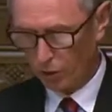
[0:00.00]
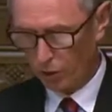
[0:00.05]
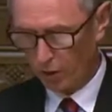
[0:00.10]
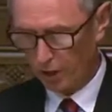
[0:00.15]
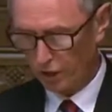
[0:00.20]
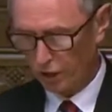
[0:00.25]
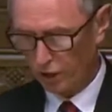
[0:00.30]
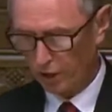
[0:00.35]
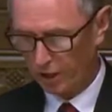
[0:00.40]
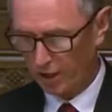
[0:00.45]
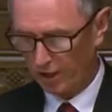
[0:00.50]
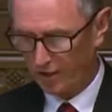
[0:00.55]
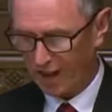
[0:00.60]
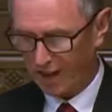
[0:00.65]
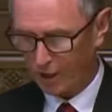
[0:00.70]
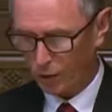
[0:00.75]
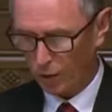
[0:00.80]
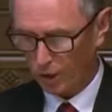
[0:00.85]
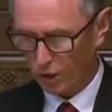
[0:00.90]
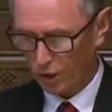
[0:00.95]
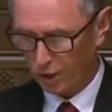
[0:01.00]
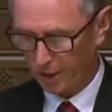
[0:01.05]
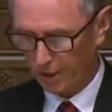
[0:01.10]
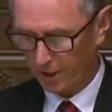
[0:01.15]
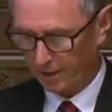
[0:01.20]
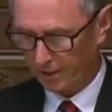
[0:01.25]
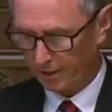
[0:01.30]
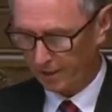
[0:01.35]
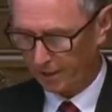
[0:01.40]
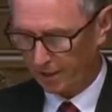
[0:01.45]
the question, and that question
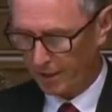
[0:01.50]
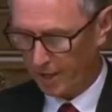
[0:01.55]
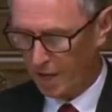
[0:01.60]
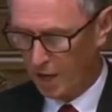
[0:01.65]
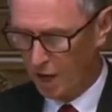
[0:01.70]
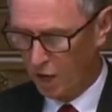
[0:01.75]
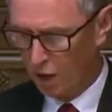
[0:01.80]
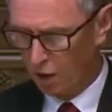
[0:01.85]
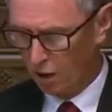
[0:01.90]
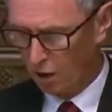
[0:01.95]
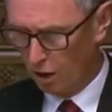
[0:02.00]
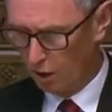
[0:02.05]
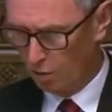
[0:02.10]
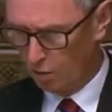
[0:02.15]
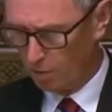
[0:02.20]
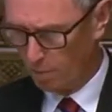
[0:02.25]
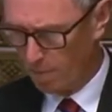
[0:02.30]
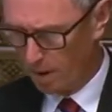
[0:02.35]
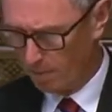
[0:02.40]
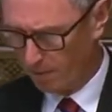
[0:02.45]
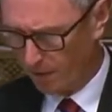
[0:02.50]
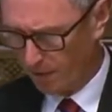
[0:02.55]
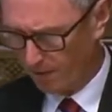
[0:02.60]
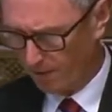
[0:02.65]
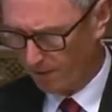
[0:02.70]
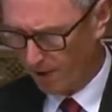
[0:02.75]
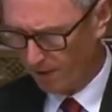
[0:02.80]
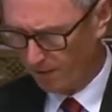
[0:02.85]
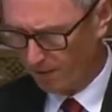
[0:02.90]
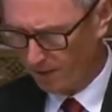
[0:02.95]
is that the Honourable
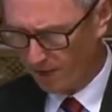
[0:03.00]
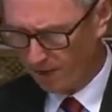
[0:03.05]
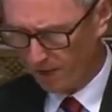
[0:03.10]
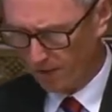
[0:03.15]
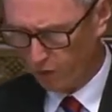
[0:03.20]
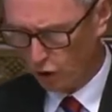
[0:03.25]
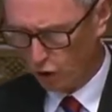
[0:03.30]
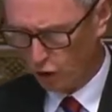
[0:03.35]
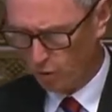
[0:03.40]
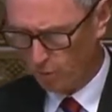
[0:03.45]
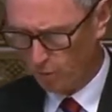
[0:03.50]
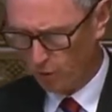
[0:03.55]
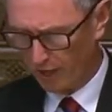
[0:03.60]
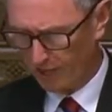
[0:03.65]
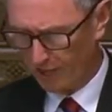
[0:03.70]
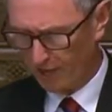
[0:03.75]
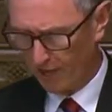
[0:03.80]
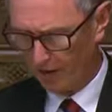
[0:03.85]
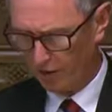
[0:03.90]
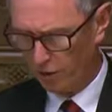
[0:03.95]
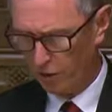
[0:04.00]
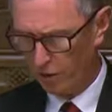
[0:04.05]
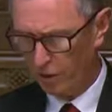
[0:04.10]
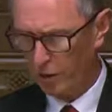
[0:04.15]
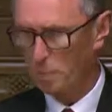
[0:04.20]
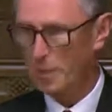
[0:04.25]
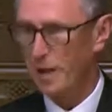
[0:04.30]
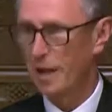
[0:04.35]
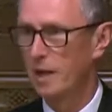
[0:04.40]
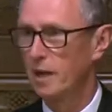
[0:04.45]
Member have leave to bring in
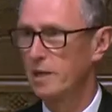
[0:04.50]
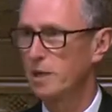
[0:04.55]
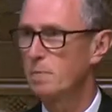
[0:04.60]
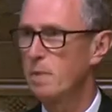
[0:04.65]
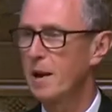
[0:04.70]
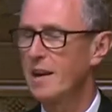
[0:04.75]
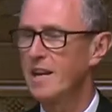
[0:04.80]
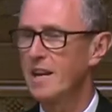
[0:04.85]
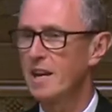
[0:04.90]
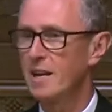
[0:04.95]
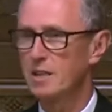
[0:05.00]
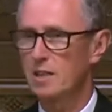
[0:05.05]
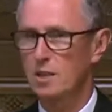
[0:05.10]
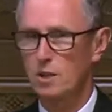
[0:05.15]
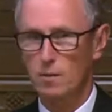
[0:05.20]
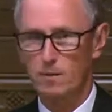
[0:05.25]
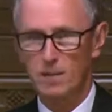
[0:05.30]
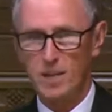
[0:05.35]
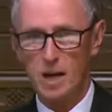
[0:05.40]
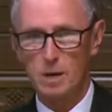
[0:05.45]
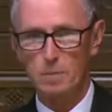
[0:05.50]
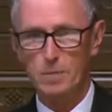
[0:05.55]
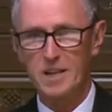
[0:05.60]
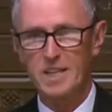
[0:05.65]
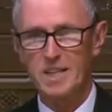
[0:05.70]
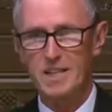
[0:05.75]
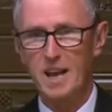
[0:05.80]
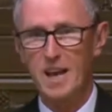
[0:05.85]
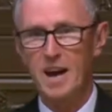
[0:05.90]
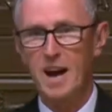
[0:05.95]
the bill. As many as of that have
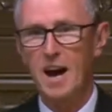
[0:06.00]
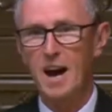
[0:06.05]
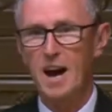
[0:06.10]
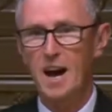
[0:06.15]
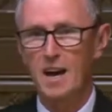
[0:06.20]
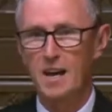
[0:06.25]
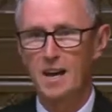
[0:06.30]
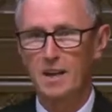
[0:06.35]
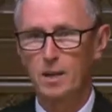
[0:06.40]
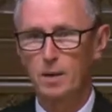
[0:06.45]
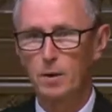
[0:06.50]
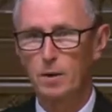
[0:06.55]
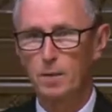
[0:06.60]
been say aye